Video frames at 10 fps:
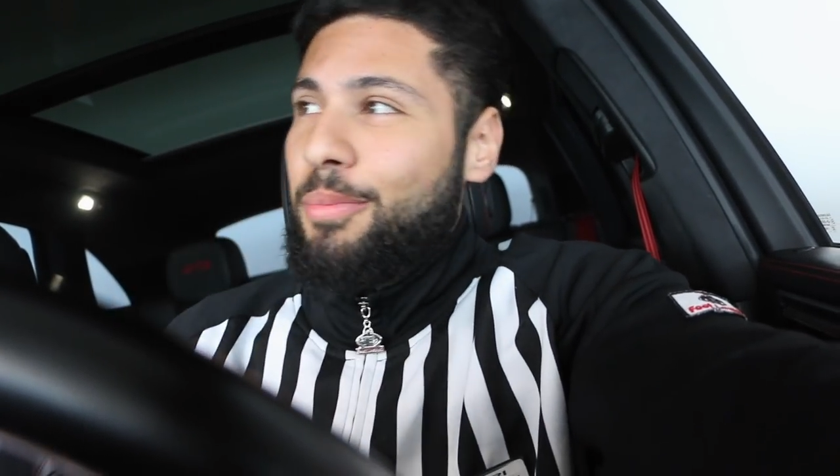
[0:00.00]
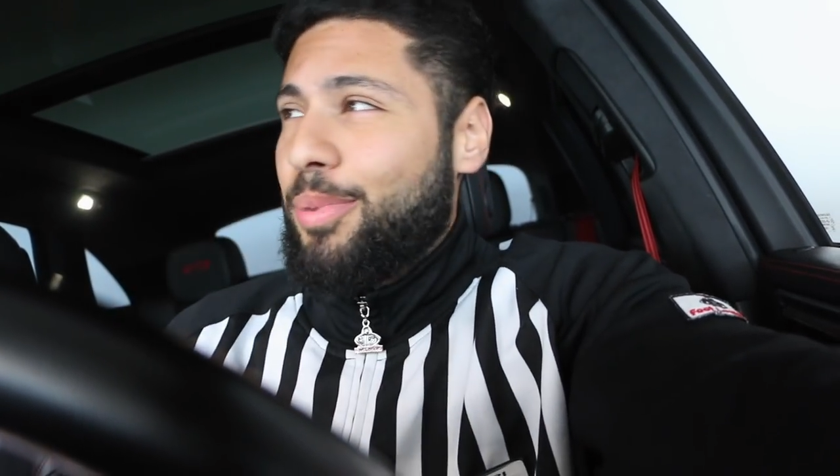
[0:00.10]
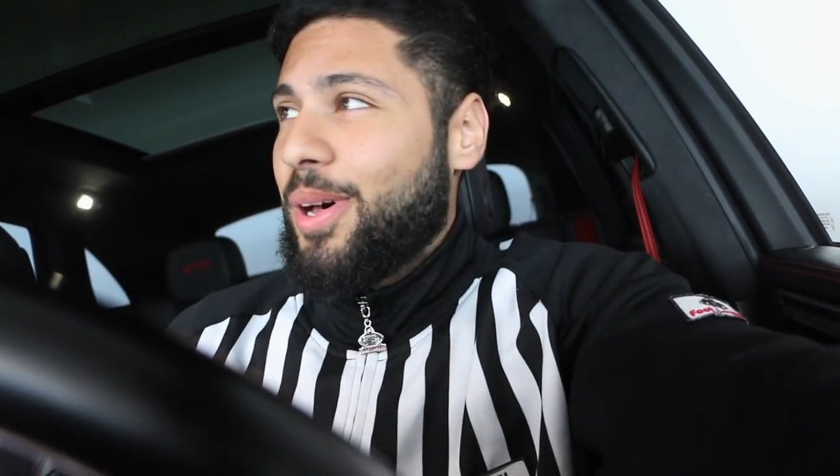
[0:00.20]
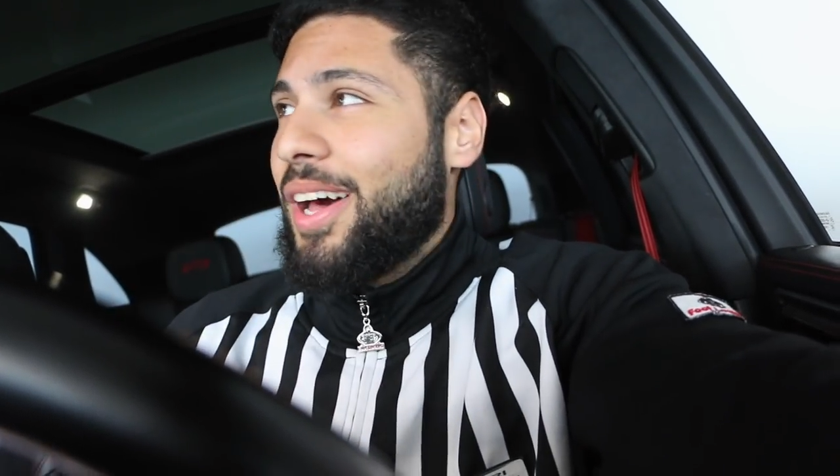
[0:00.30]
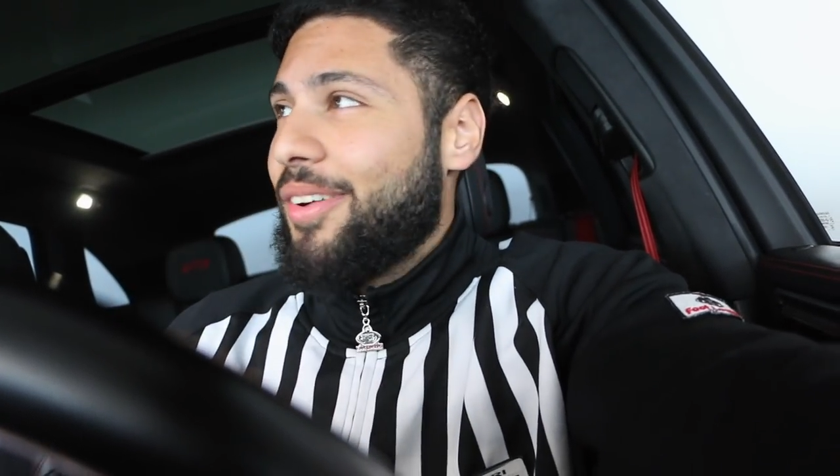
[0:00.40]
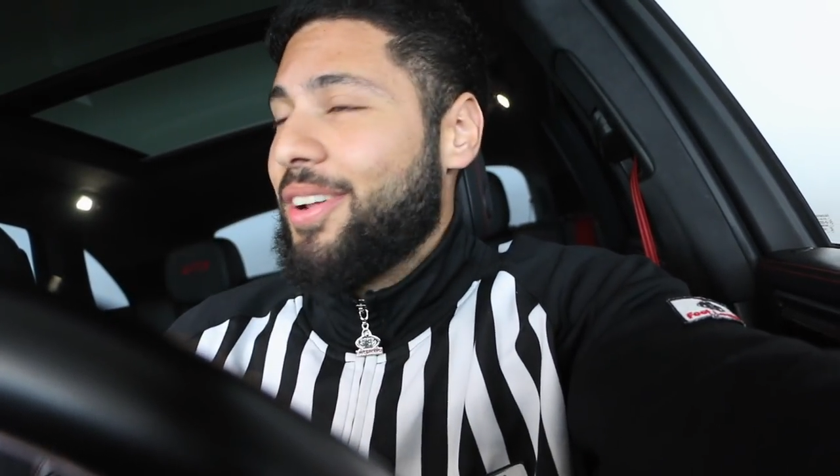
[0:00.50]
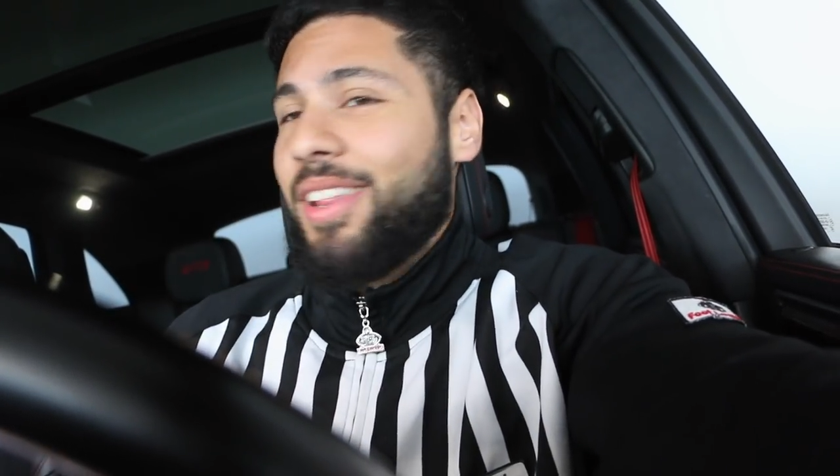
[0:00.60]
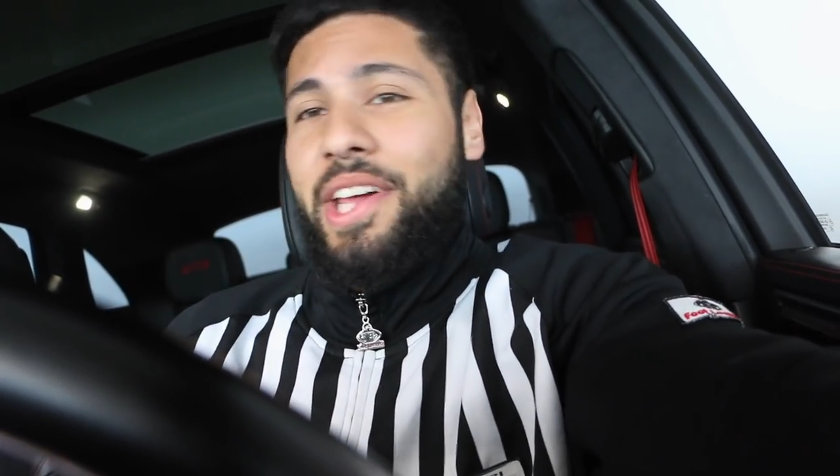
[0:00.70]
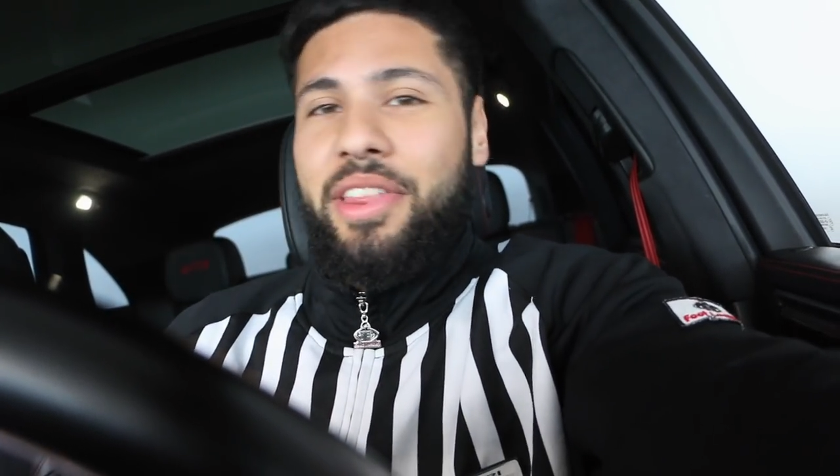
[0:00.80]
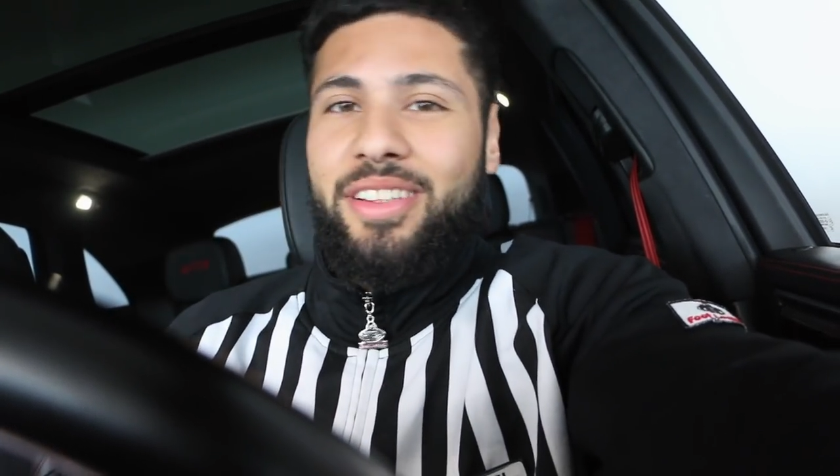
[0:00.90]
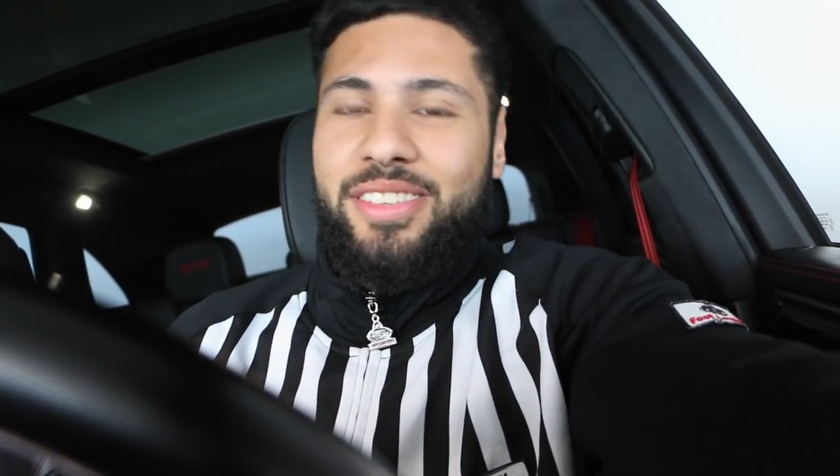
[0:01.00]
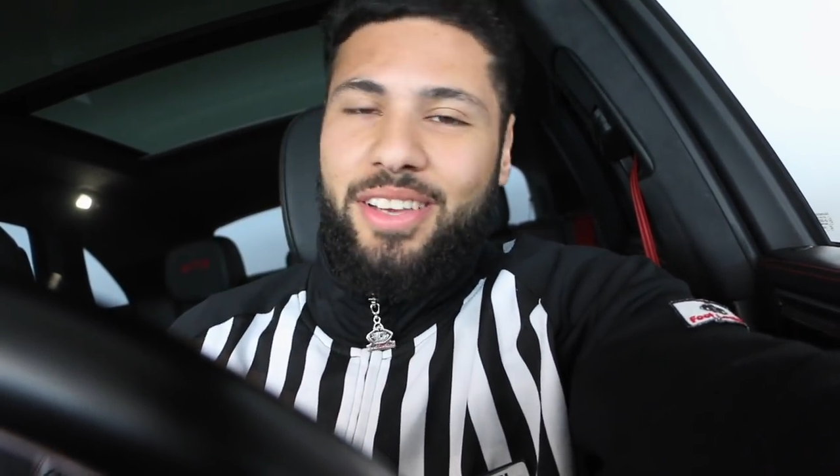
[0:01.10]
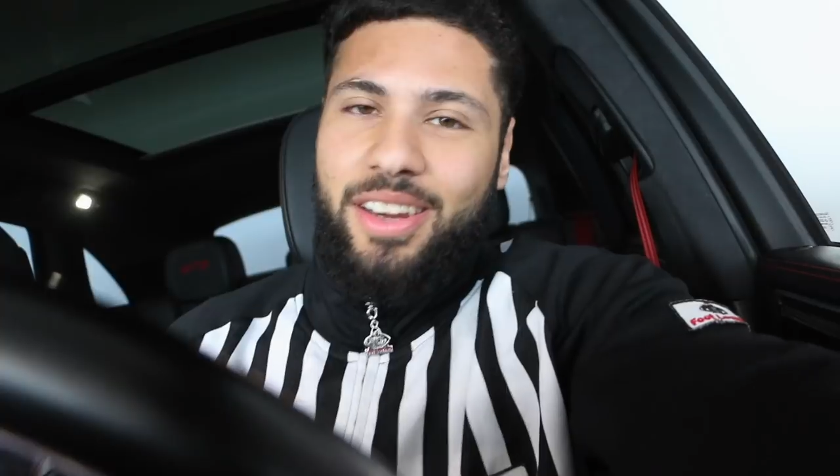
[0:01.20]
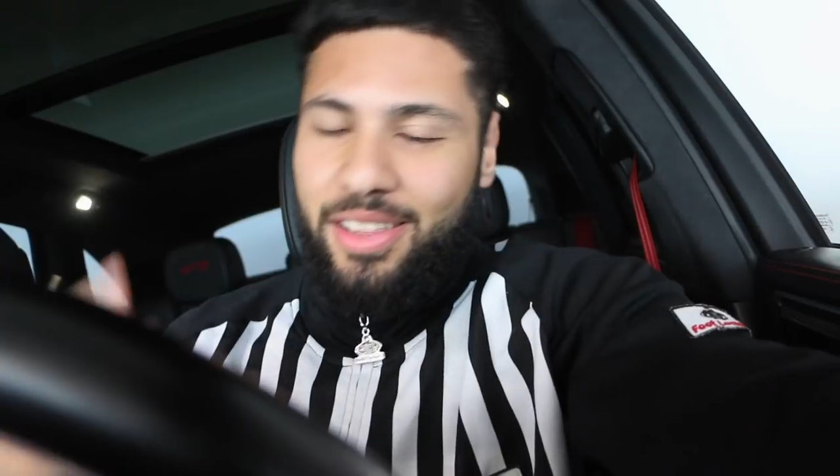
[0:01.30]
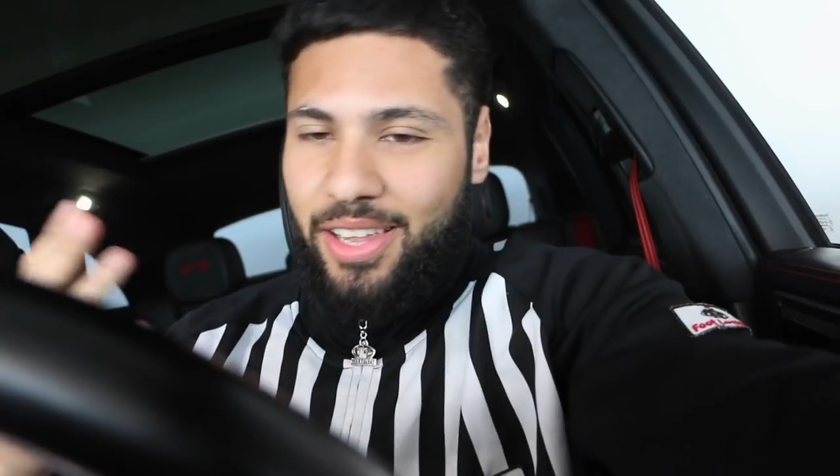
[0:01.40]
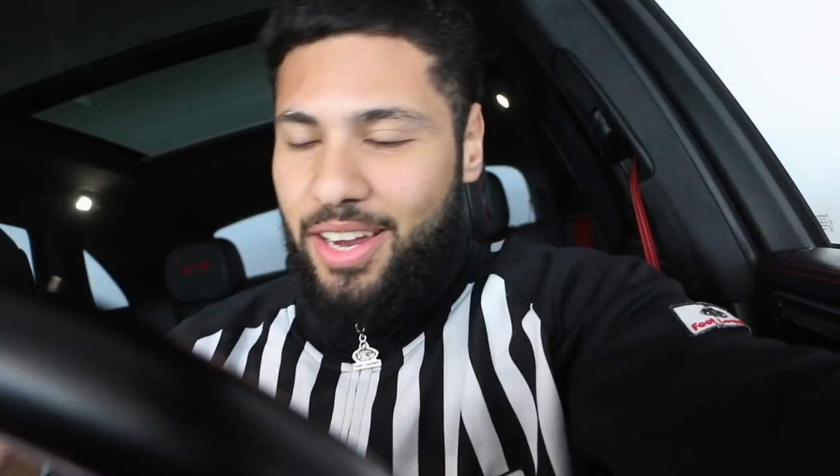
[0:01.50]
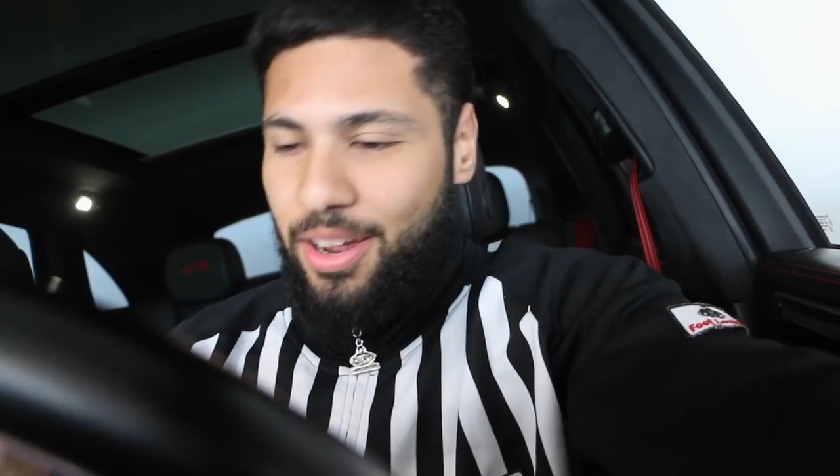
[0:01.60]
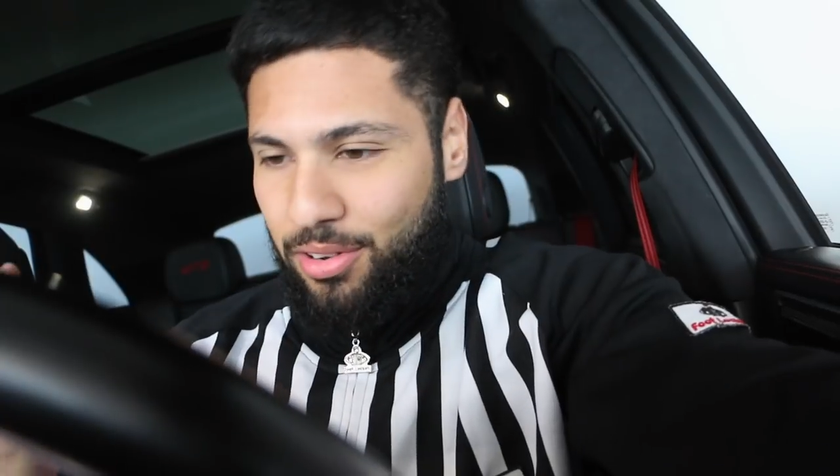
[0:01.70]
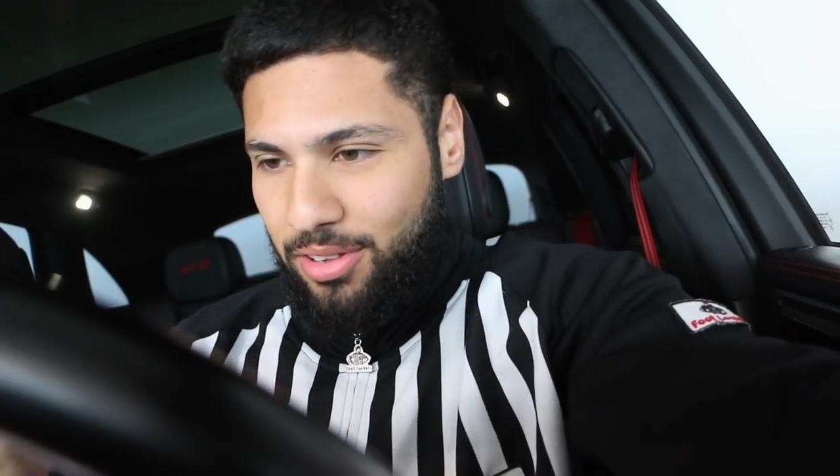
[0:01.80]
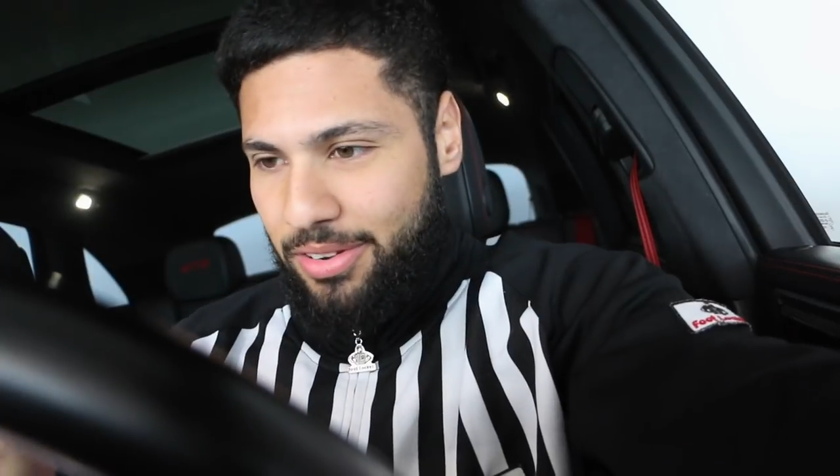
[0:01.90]
But I really like the design, I like
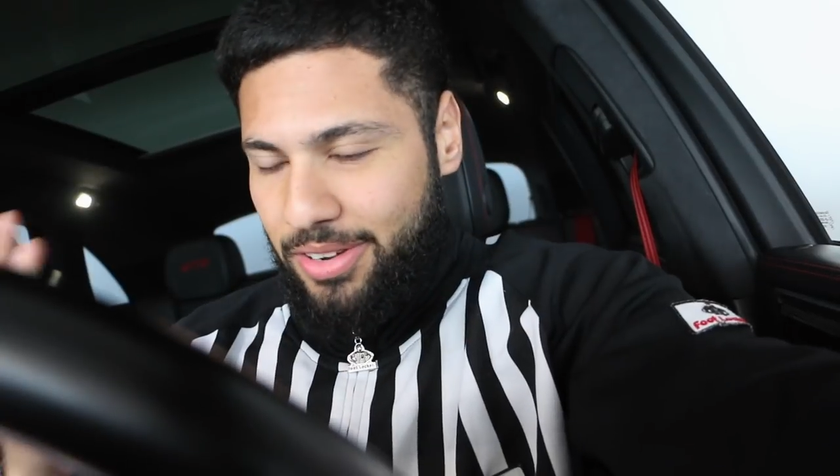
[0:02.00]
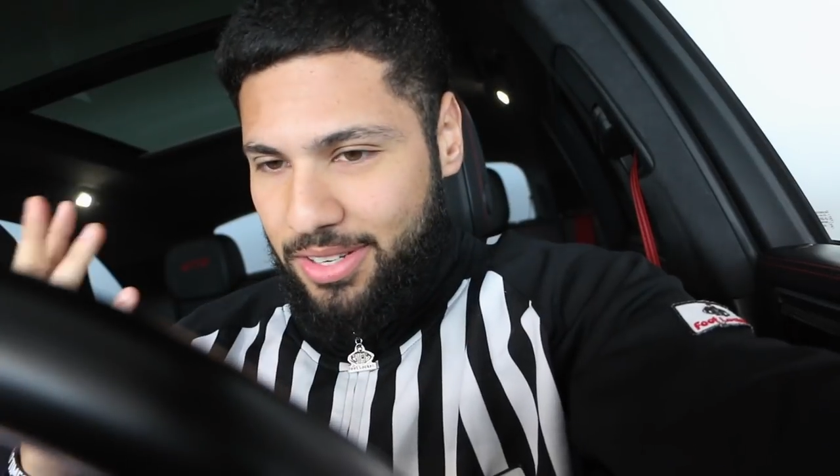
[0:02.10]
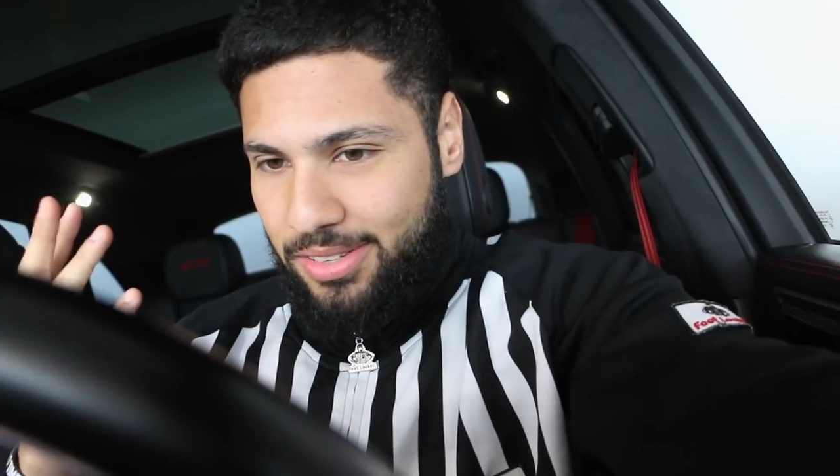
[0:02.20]
how it looks,